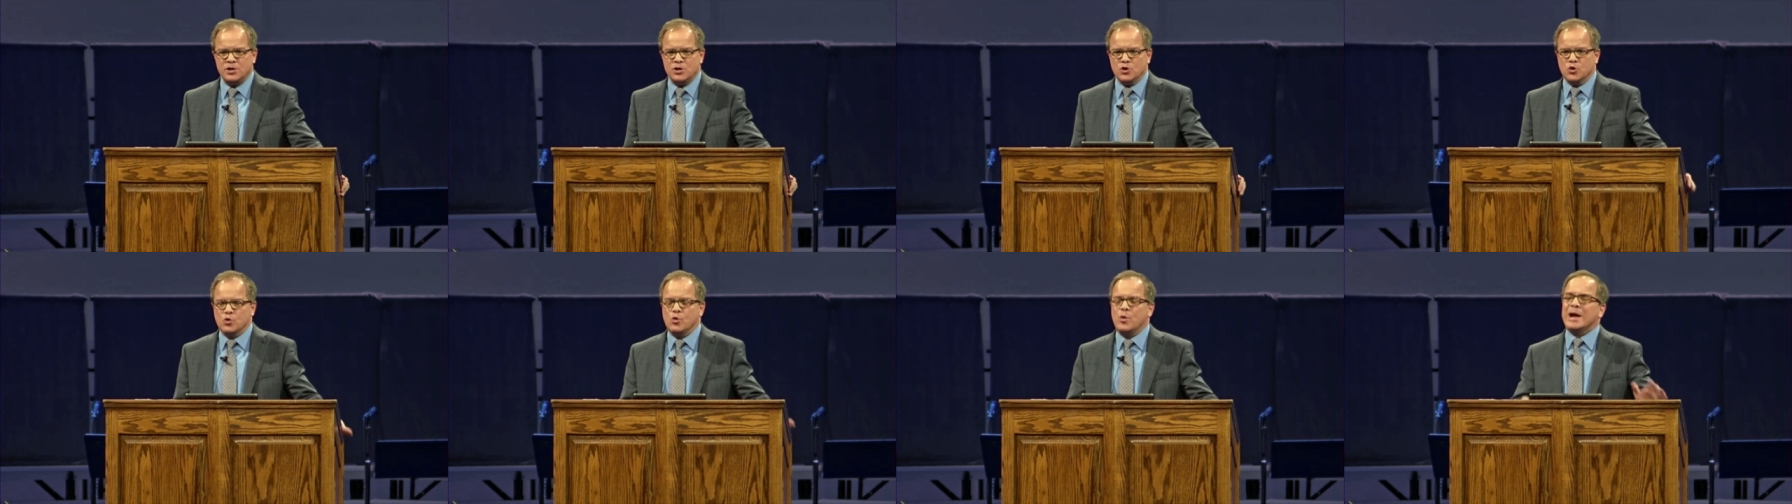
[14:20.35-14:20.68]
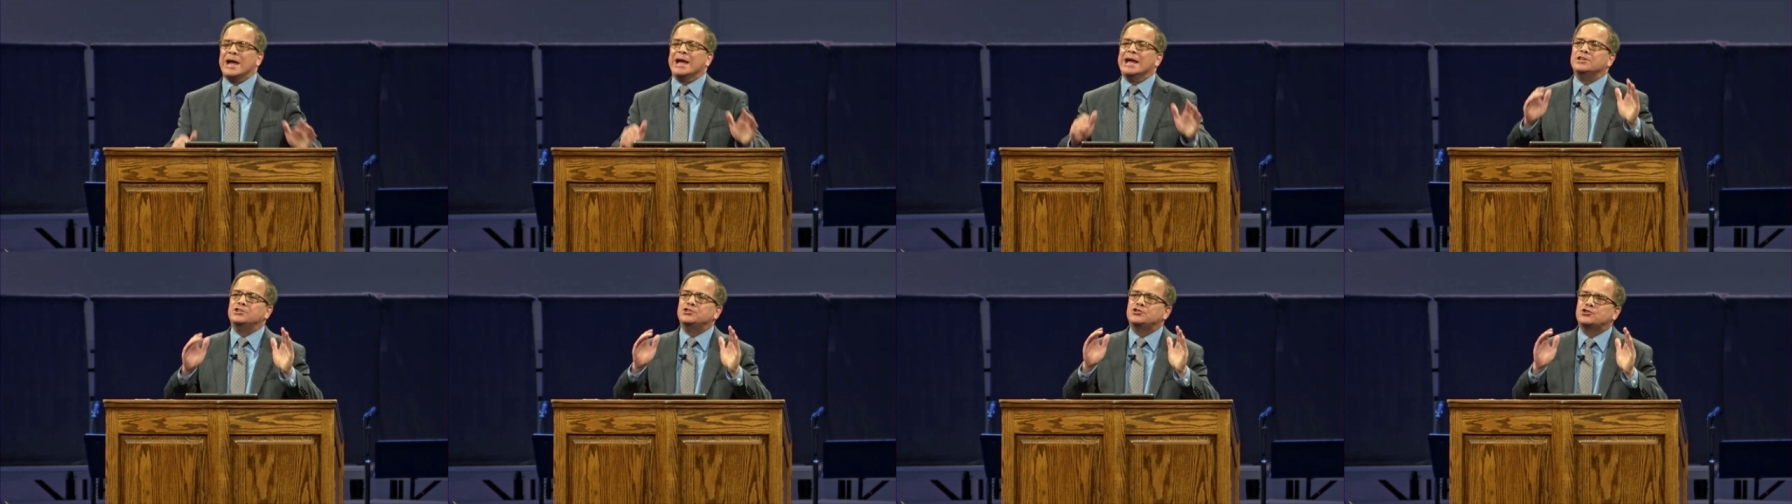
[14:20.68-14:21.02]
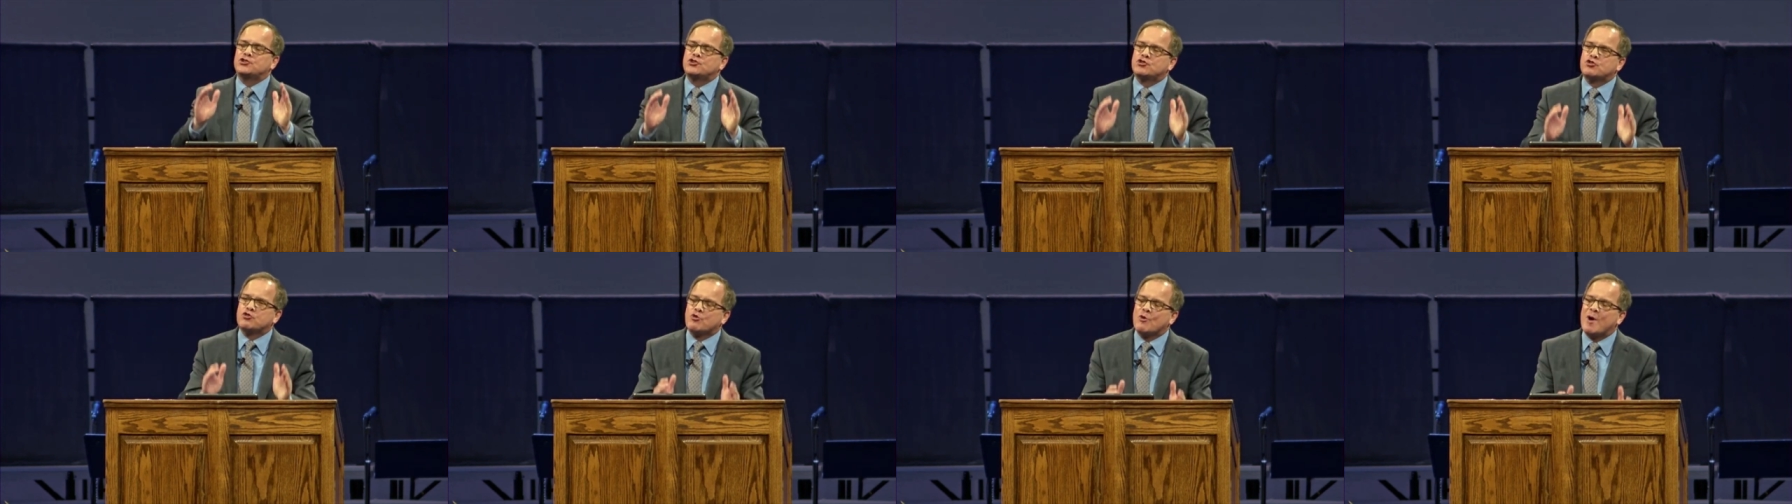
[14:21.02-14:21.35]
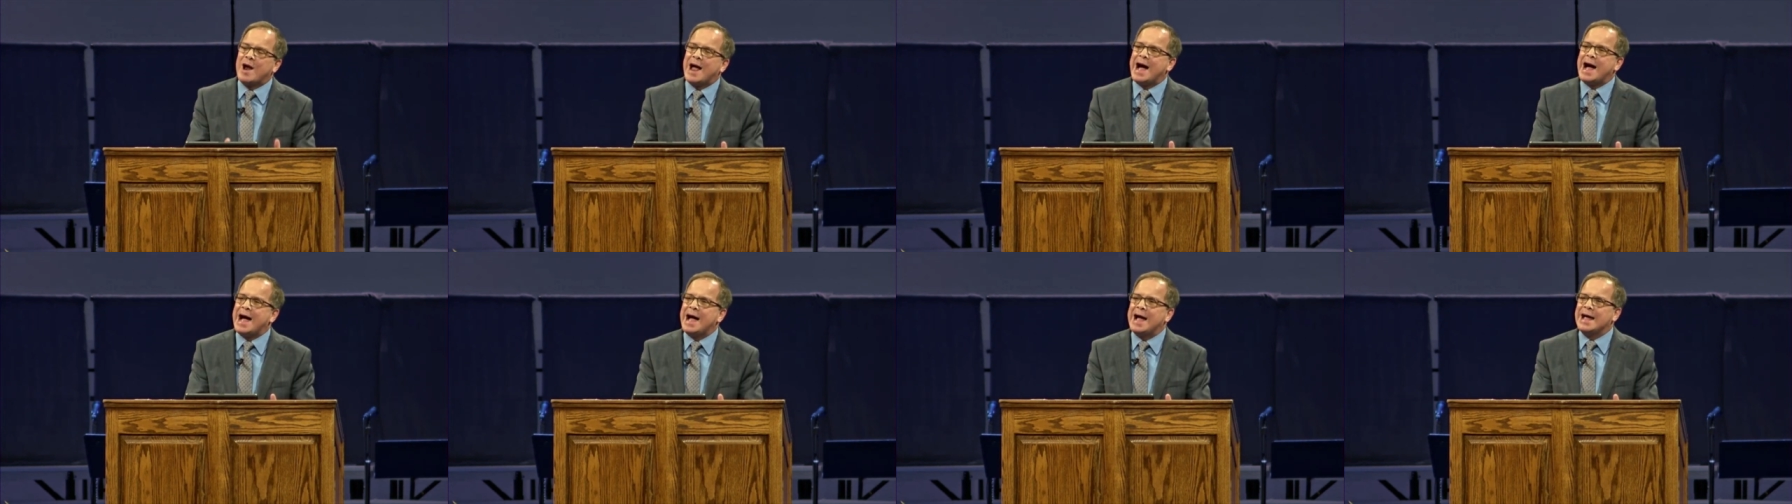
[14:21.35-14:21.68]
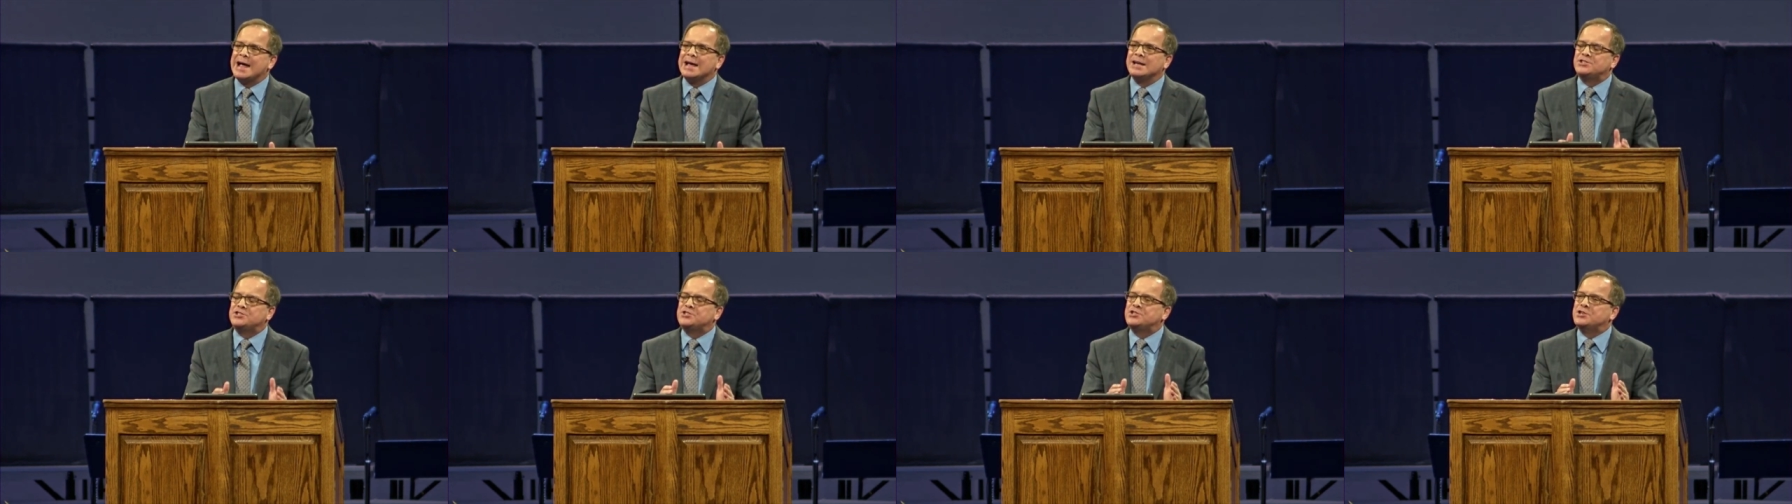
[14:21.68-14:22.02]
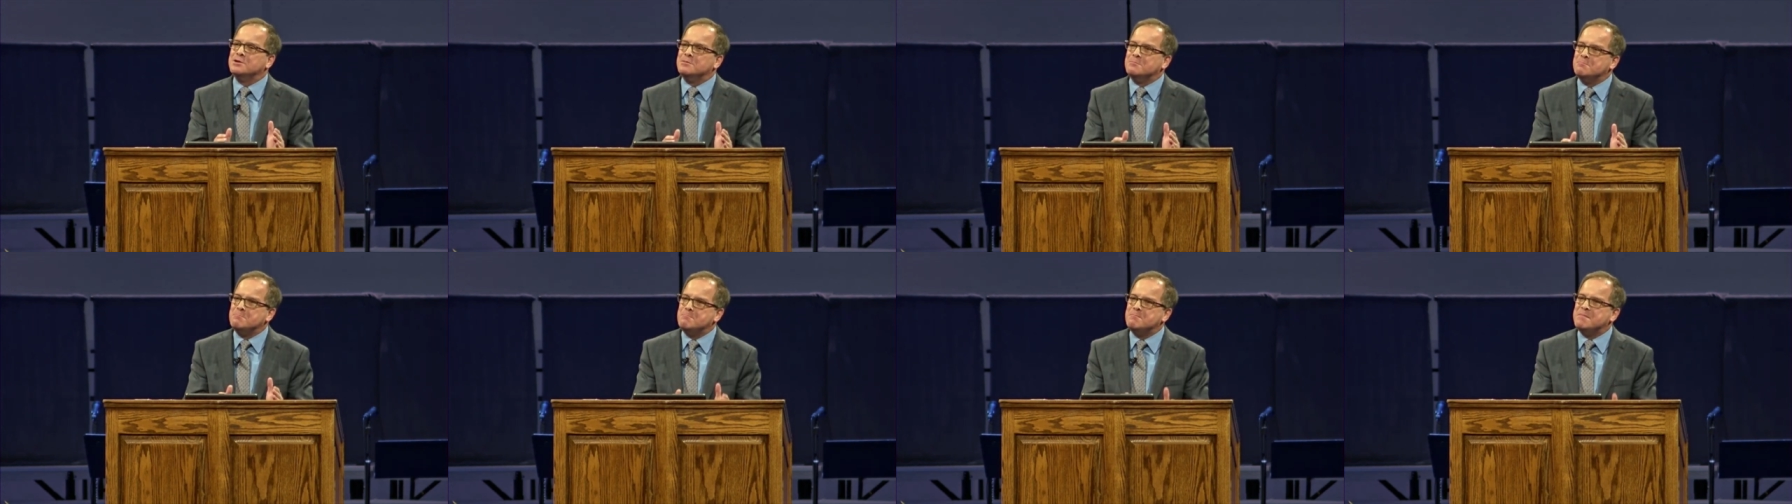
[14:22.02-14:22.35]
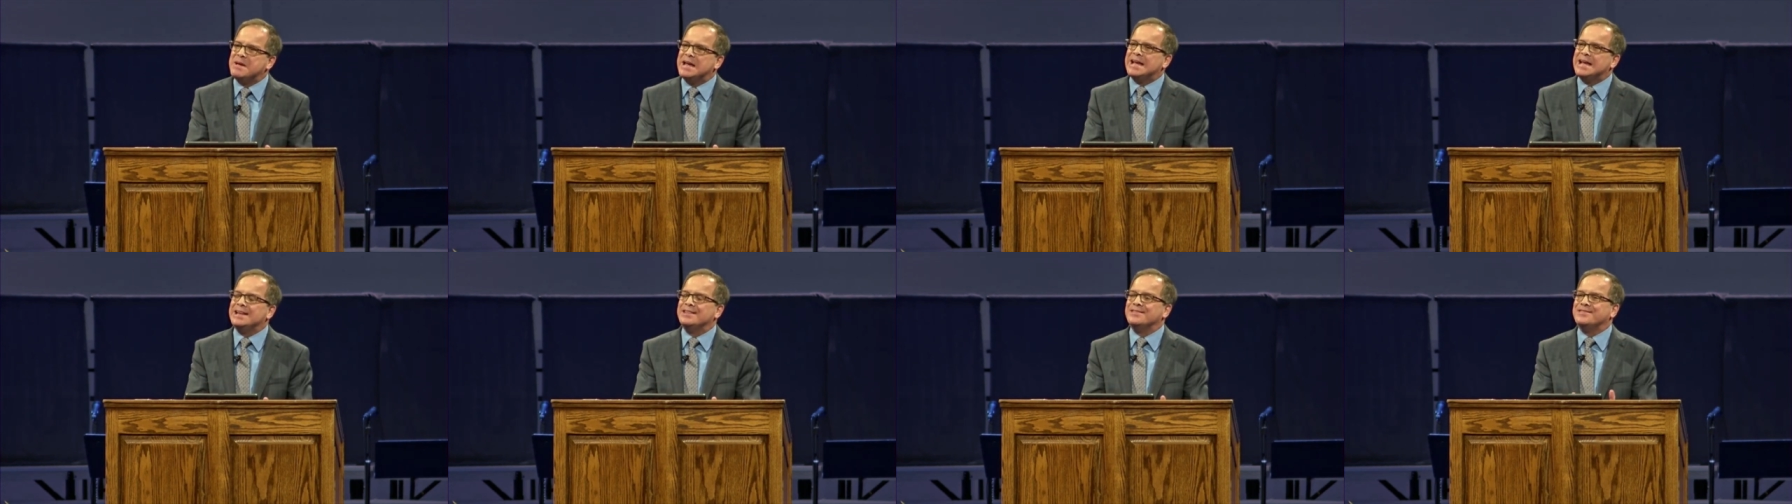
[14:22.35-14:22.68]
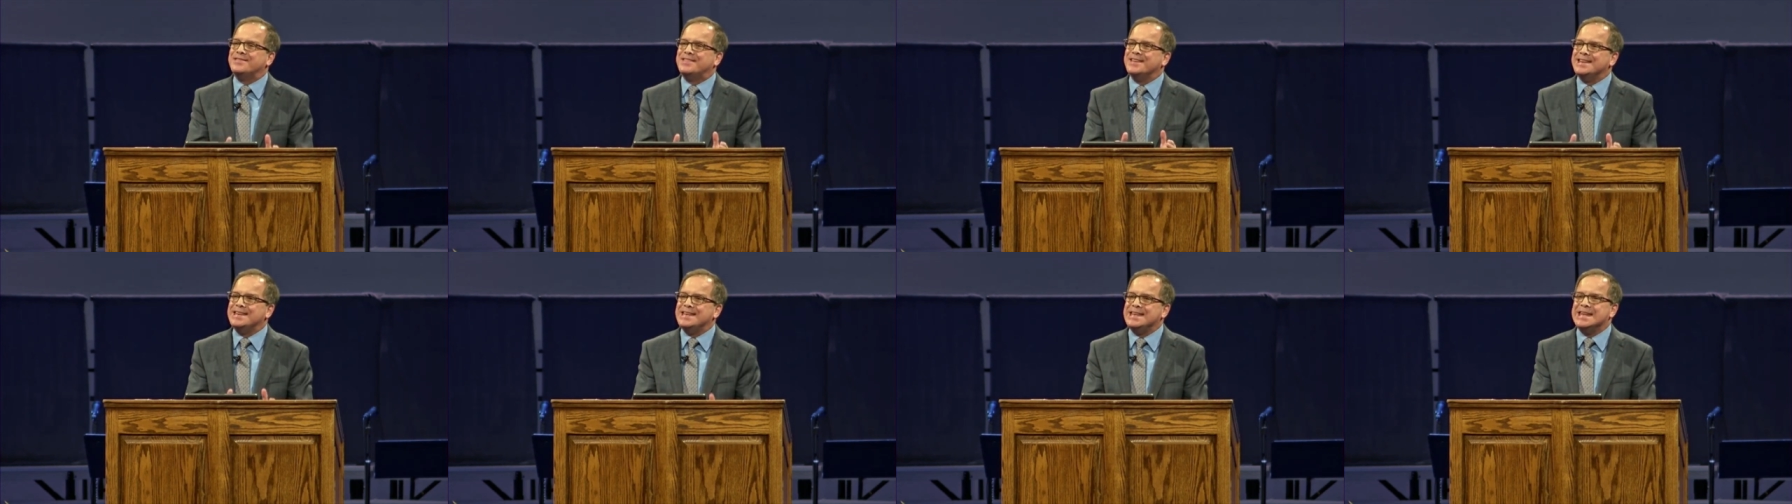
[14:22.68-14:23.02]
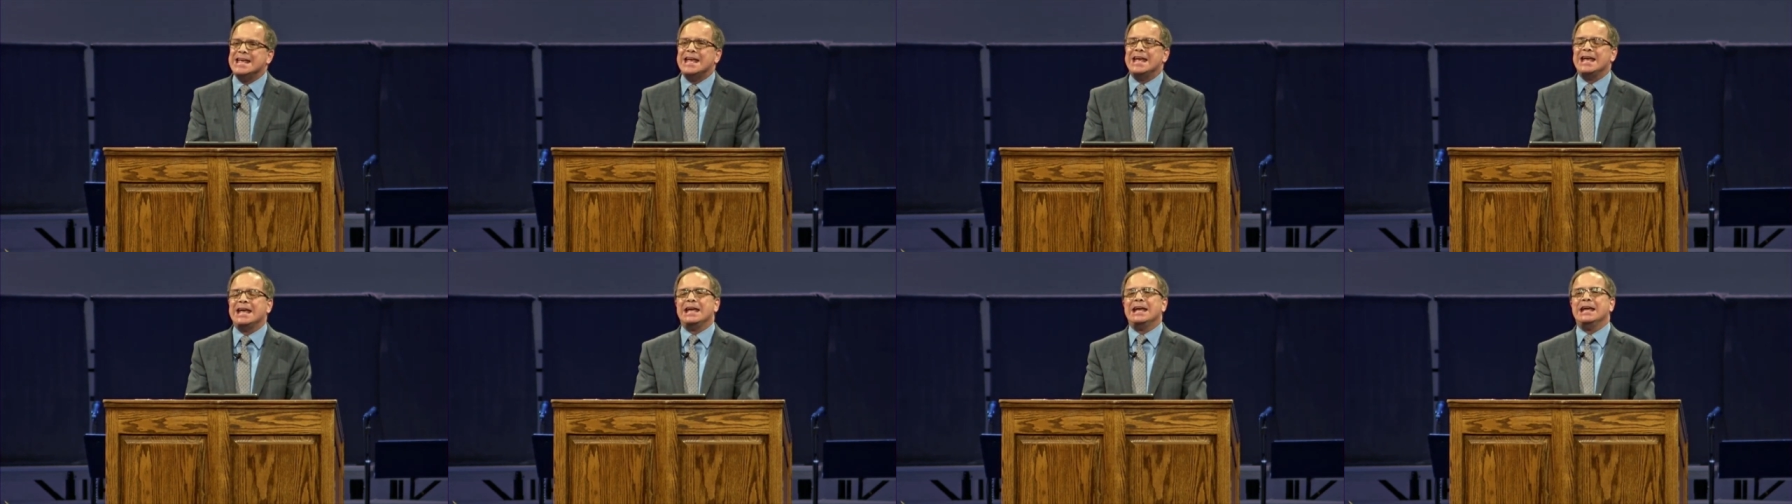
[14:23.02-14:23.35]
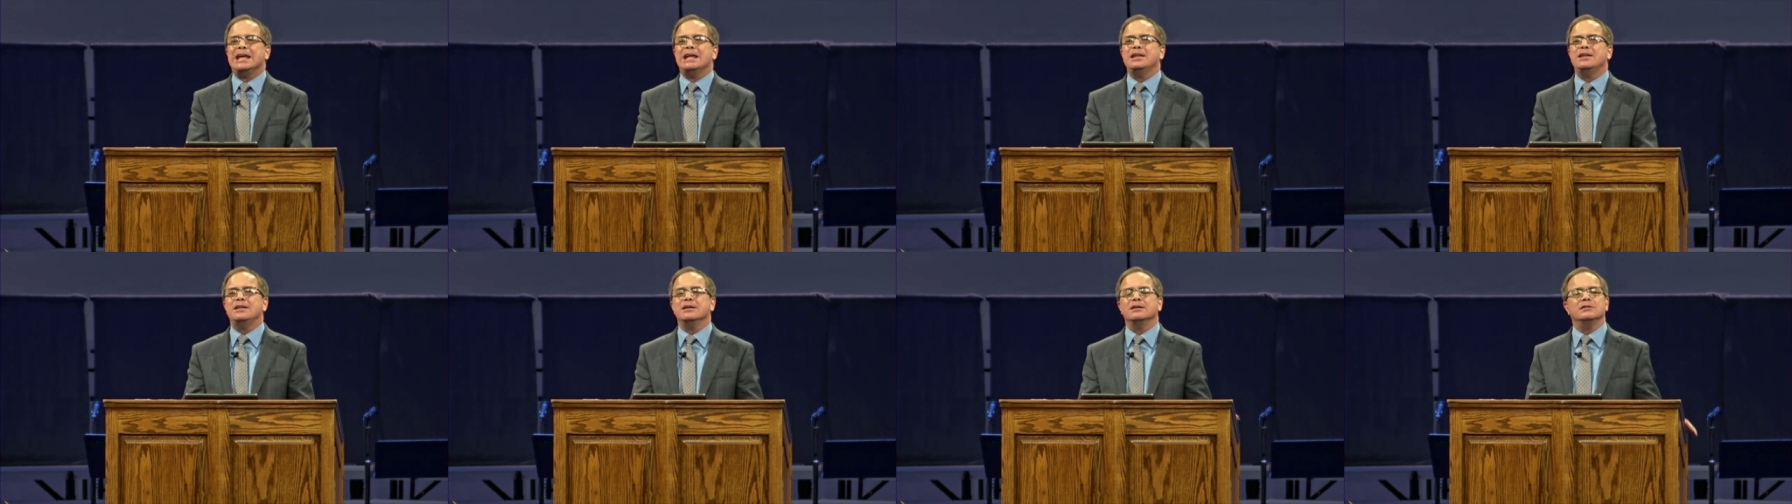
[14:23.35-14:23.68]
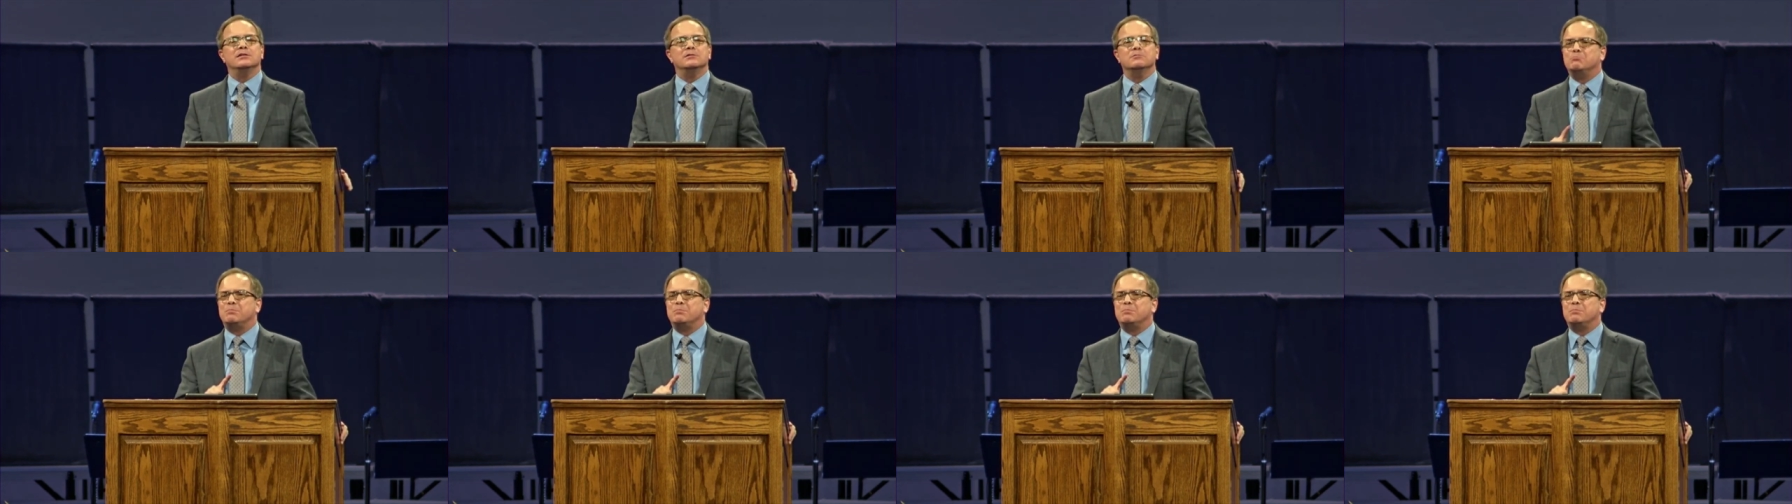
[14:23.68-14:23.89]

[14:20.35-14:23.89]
we try to meet the need,